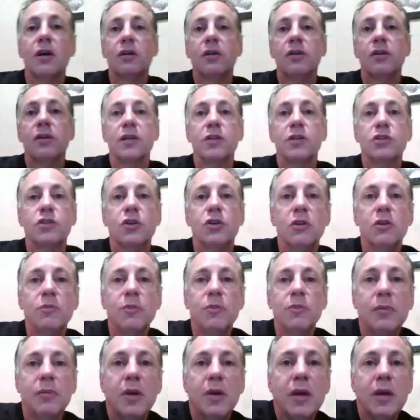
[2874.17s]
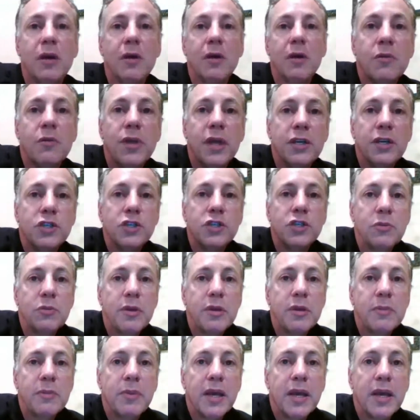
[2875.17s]
They should be
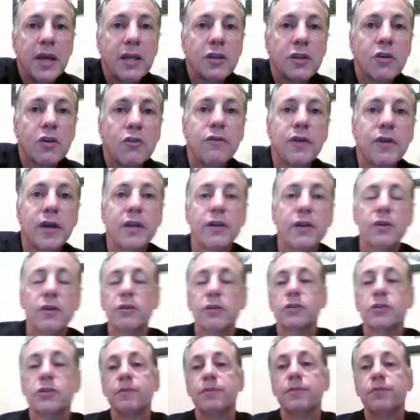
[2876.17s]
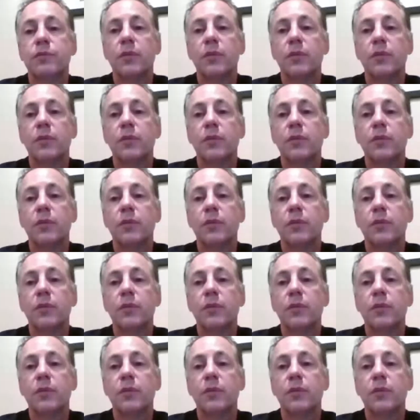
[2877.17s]
paying their vendors.